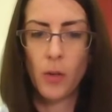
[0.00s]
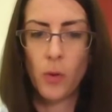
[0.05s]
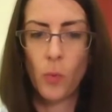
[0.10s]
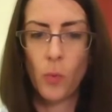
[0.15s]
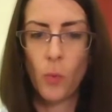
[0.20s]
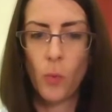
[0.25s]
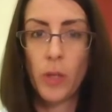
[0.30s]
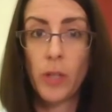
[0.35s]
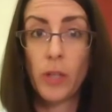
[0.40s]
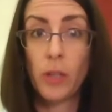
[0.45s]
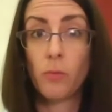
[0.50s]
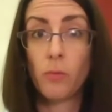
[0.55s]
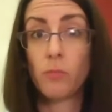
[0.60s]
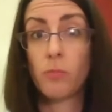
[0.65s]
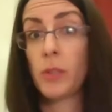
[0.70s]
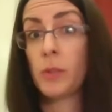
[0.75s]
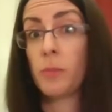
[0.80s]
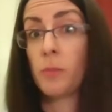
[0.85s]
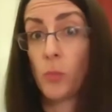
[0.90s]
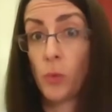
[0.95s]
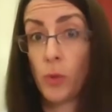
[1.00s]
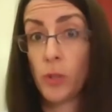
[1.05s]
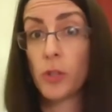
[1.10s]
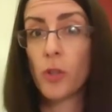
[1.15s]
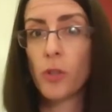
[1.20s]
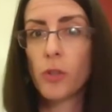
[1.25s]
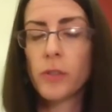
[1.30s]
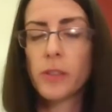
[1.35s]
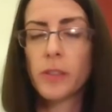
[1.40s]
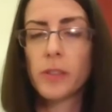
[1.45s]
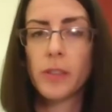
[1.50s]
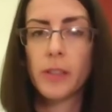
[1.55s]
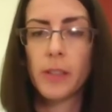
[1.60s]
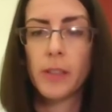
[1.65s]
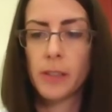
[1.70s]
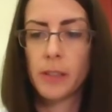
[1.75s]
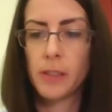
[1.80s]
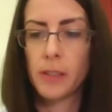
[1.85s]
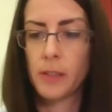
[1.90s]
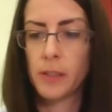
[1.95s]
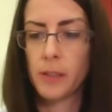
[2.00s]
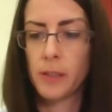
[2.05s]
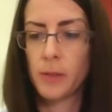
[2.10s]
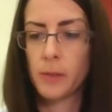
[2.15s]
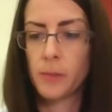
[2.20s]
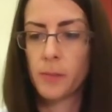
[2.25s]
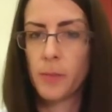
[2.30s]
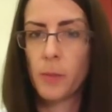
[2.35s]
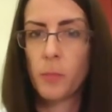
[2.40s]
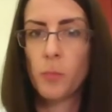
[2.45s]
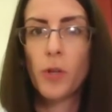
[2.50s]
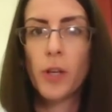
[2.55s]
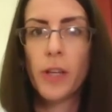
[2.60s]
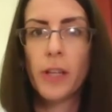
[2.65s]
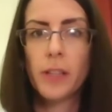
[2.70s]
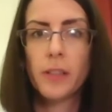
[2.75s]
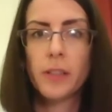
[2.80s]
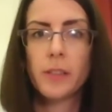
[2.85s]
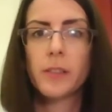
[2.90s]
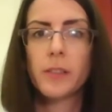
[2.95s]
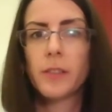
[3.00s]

we don't bring